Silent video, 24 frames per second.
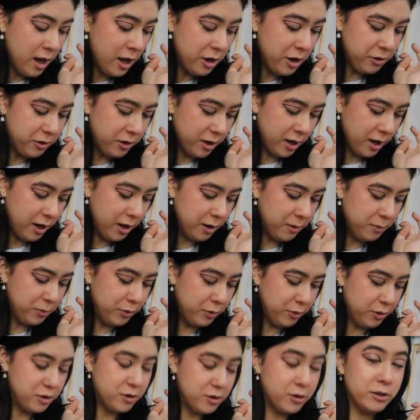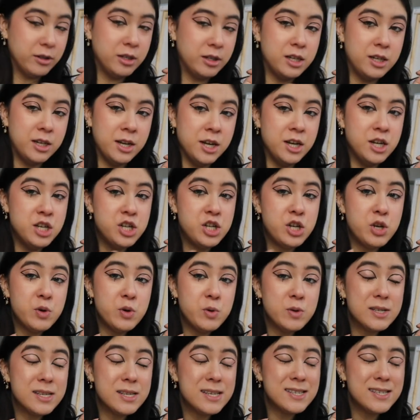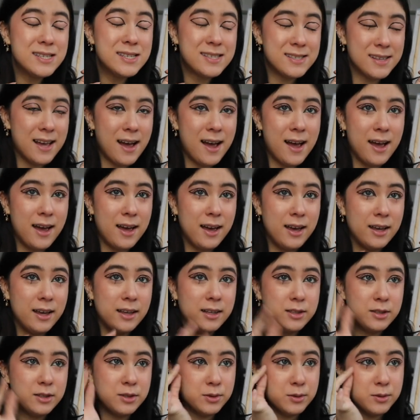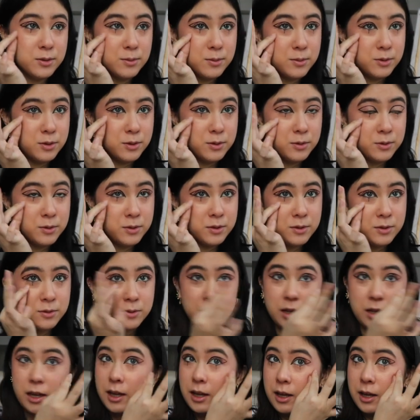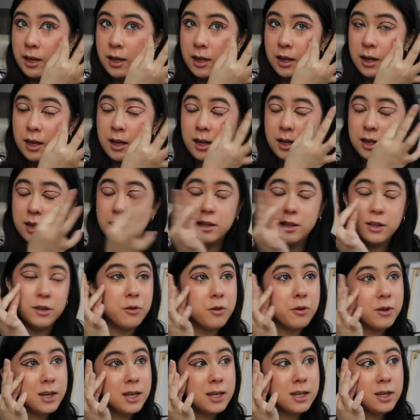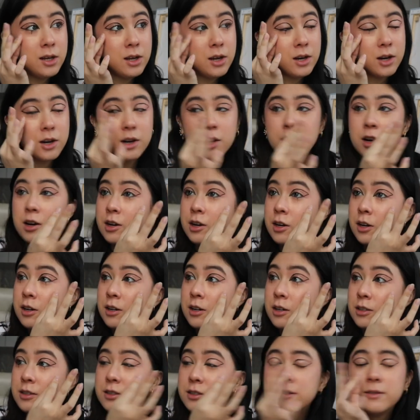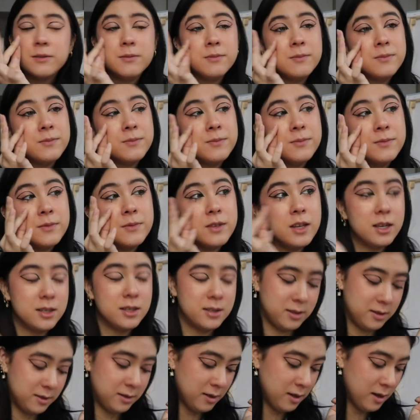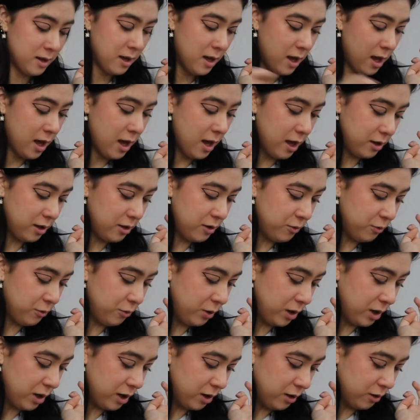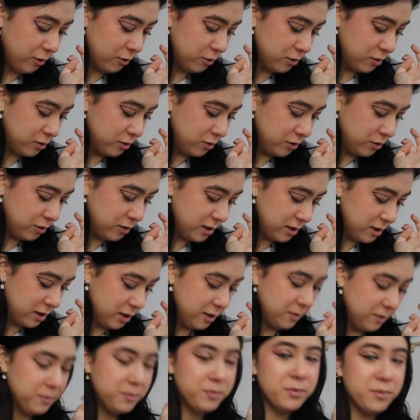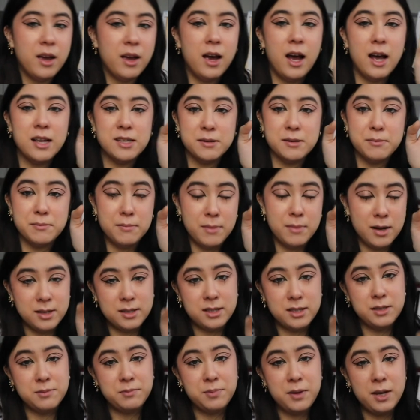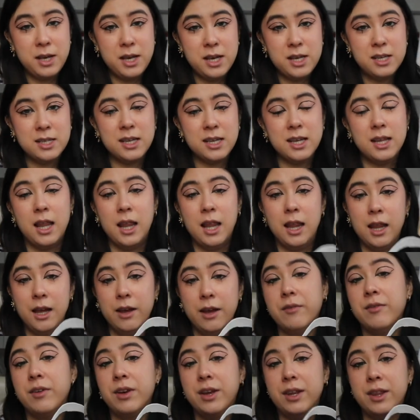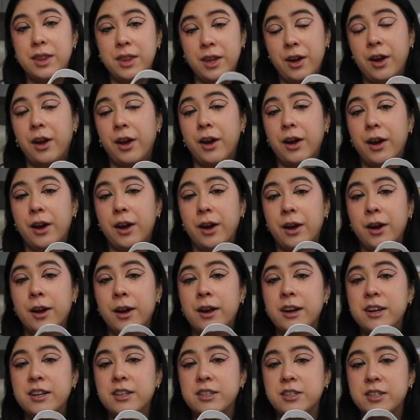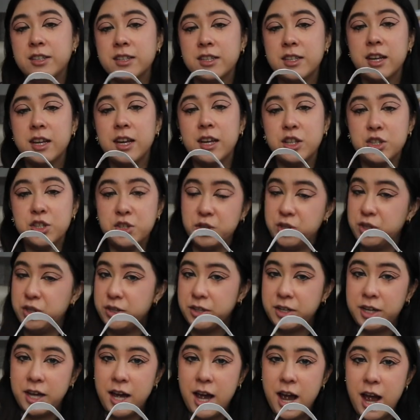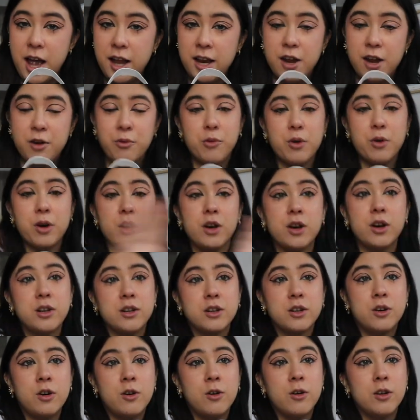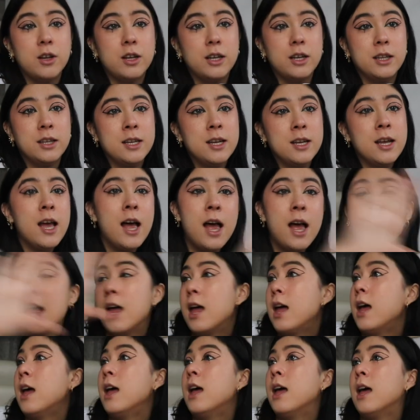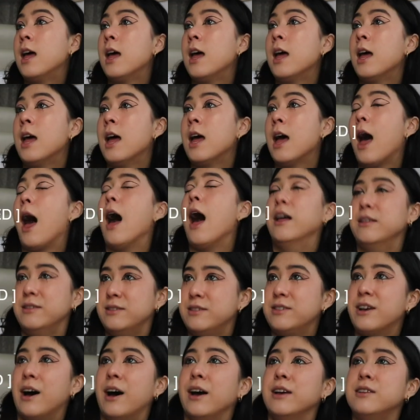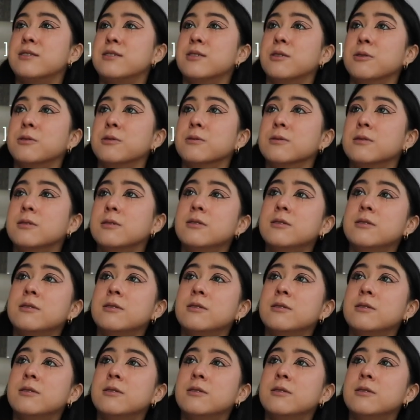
You can put your tissues inside to use to like clean your tears. Yes. And we can also use it as a masterpiece and leave it there just like to look at, and we're gonna call it Untitled.